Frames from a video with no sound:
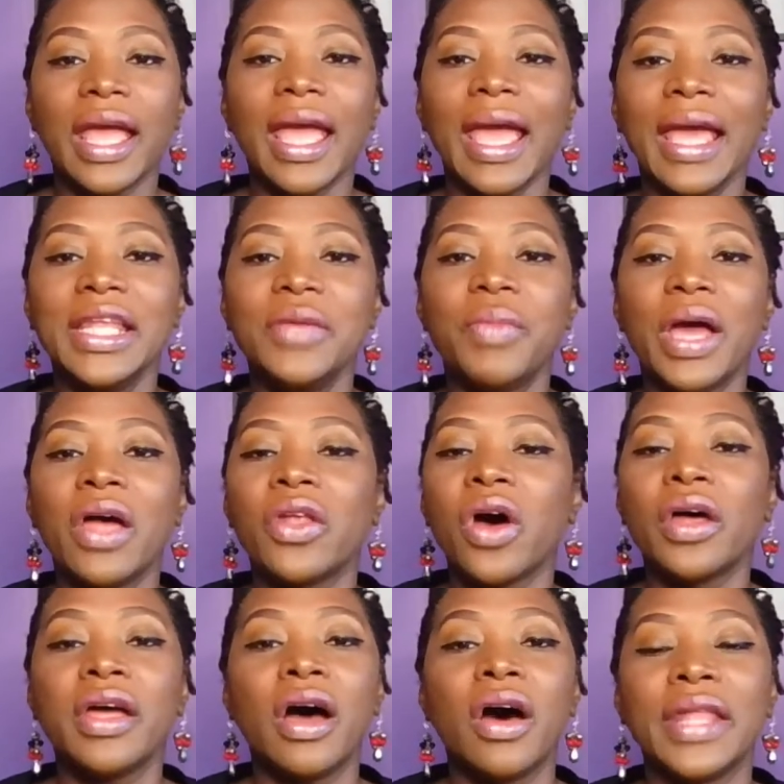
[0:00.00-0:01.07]

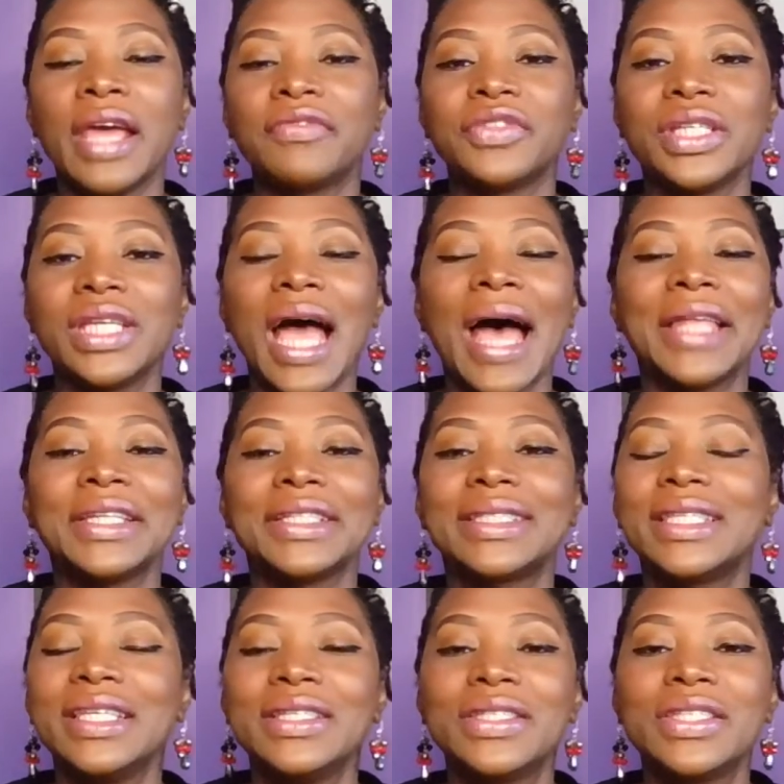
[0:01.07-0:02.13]
on every
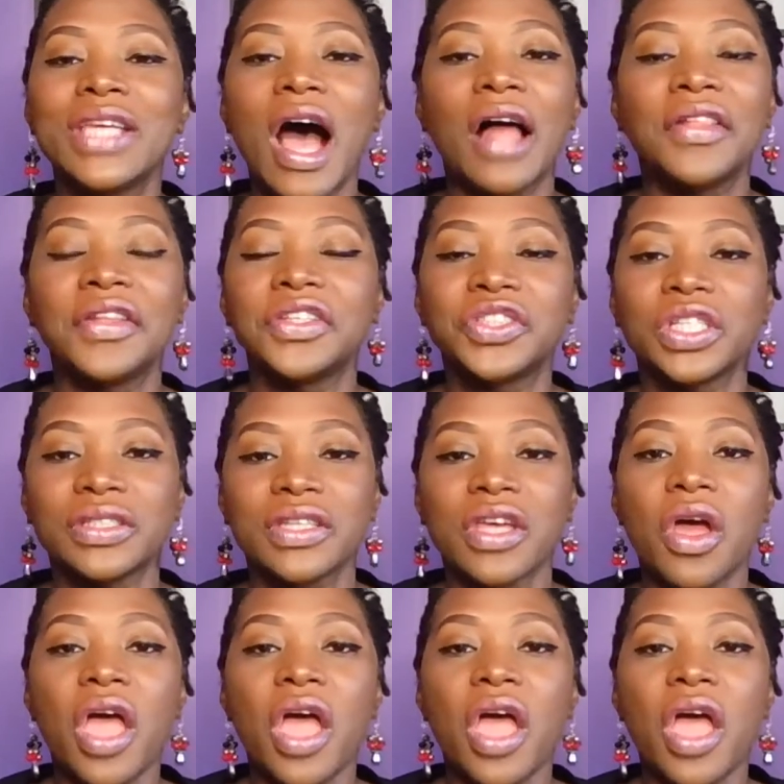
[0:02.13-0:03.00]
anesthesiologist,